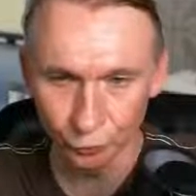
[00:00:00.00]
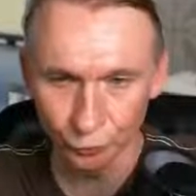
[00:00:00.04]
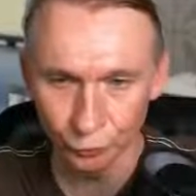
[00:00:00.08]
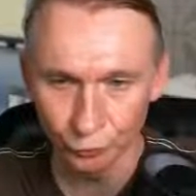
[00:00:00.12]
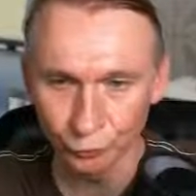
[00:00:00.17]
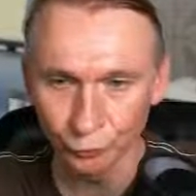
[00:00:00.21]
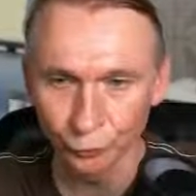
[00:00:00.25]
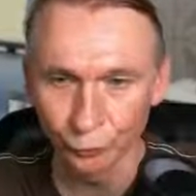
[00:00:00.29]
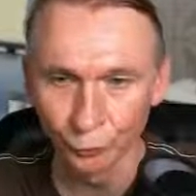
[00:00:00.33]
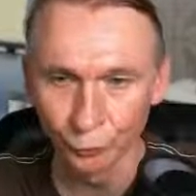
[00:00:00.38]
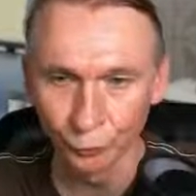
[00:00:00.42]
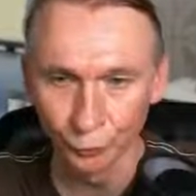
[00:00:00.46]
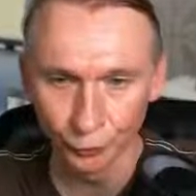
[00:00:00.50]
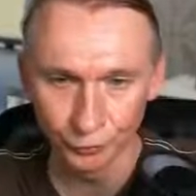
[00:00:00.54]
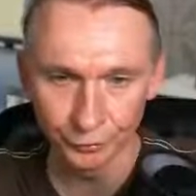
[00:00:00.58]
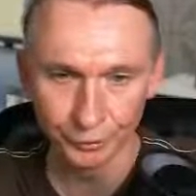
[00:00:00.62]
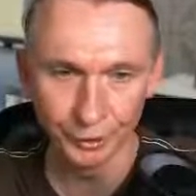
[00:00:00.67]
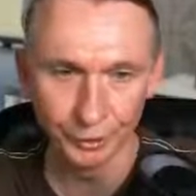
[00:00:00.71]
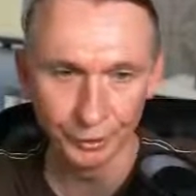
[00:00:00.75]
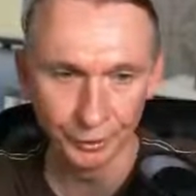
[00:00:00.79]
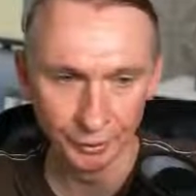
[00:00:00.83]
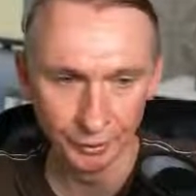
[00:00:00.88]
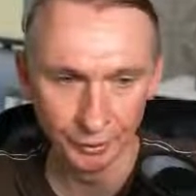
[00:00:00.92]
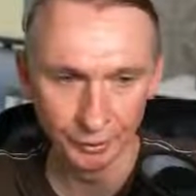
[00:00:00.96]

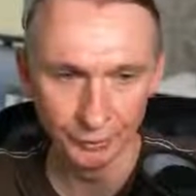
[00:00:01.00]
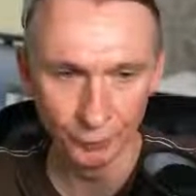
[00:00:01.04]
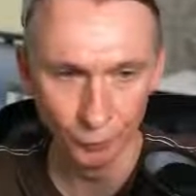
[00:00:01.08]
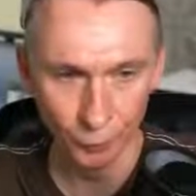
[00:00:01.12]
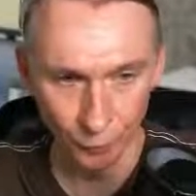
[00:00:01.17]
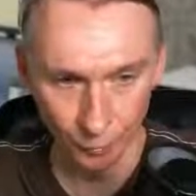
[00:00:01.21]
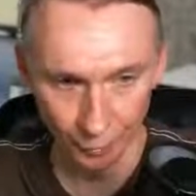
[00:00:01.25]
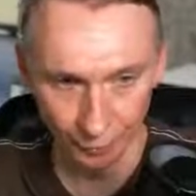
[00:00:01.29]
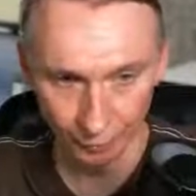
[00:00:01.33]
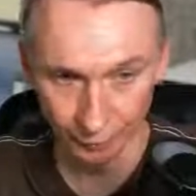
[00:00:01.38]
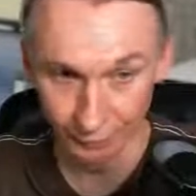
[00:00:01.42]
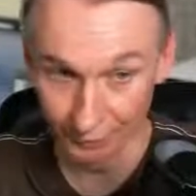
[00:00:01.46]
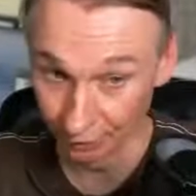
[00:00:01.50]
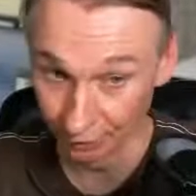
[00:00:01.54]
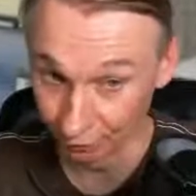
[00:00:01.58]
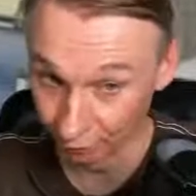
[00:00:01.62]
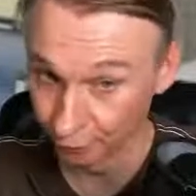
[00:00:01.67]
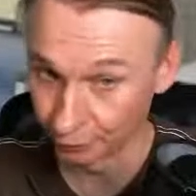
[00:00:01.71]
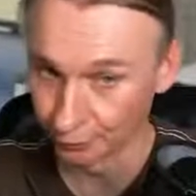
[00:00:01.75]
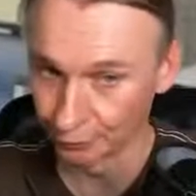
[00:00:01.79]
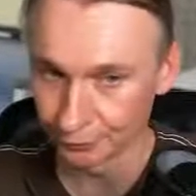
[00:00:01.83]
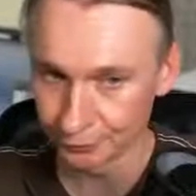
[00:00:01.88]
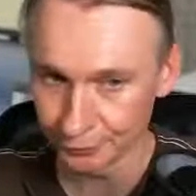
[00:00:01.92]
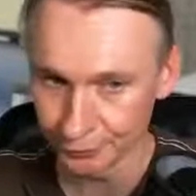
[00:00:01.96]
working well. It
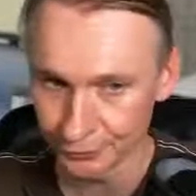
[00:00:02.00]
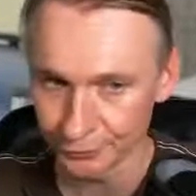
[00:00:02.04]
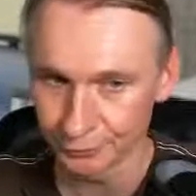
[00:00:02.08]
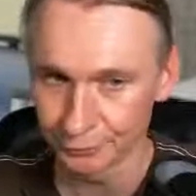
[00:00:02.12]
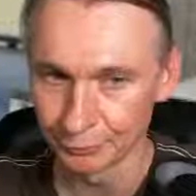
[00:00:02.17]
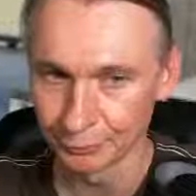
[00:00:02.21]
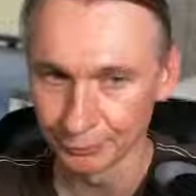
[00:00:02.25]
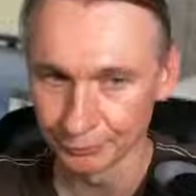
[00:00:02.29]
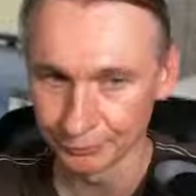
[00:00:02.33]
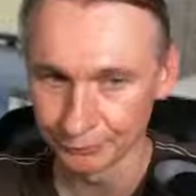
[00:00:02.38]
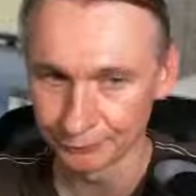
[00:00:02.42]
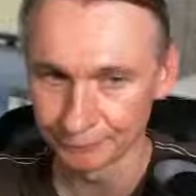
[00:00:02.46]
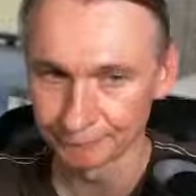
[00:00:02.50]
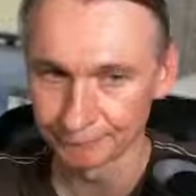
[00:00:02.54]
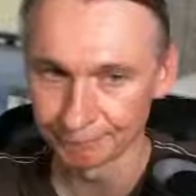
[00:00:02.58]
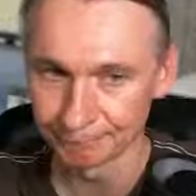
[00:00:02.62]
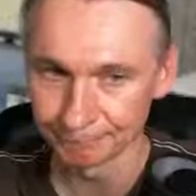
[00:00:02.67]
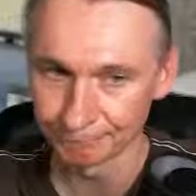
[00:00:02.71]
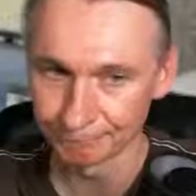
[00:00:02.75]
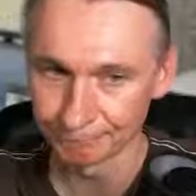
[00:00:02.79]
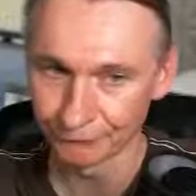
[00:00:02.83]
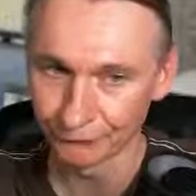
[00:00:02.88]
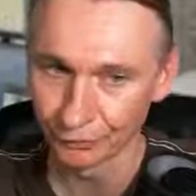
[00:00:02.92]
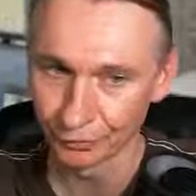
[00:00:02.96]
works, but
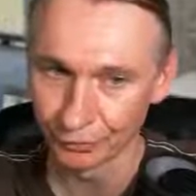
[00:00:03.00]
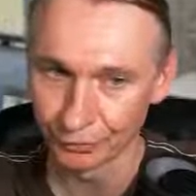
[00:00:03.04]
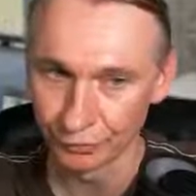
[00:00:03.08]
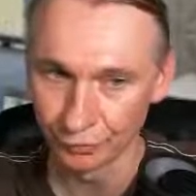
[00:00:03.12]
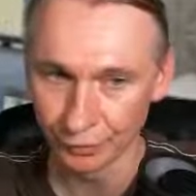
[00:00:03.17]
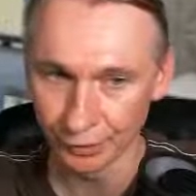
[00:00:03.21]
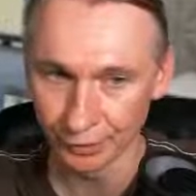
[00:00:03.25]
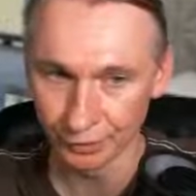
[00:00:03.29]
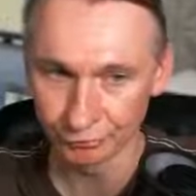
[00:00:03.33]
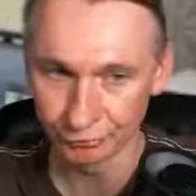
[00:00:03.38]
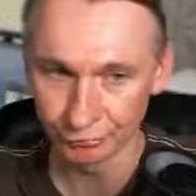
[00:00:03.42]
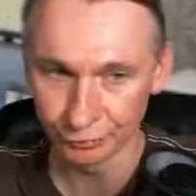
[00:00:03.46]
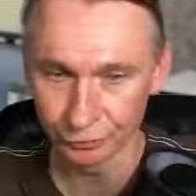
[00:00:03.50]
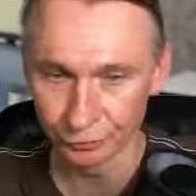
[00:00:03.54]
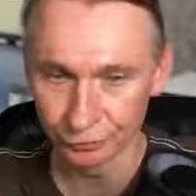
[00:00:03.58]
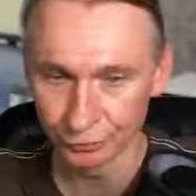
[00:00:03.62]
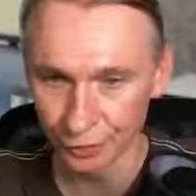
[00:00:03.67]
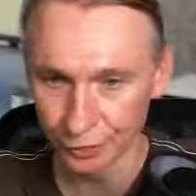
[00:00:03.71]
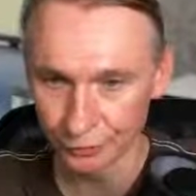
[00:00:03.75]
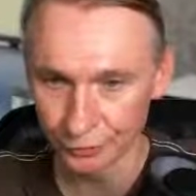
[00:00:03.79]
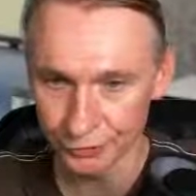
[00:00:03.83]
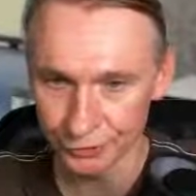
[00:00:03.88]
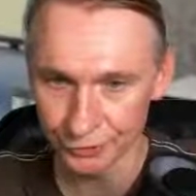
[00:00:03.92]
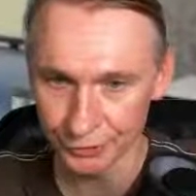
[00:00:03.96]
you have to
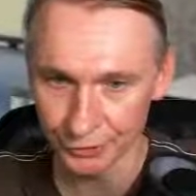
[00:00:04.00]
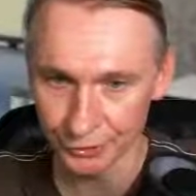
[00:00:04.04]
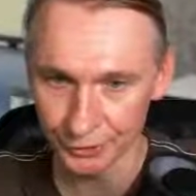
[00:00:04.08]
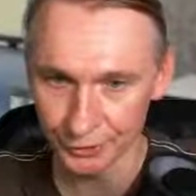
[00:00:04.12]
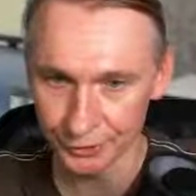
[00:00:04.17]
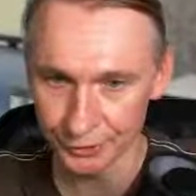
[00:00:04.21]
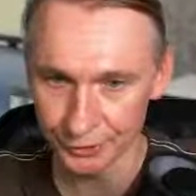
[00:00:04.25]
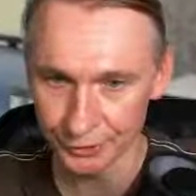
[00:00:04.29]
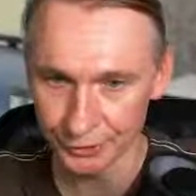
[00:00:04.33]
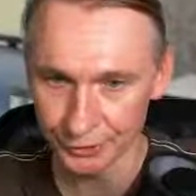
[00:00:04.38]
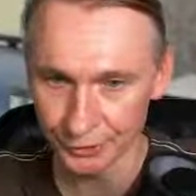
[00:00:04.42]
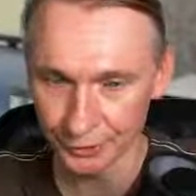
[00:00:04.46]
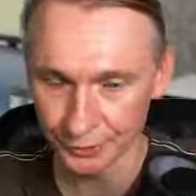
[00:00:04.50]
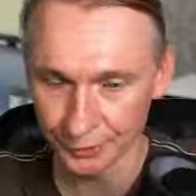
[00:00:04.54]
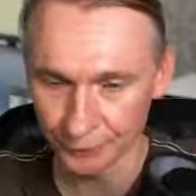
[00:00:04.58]
downsize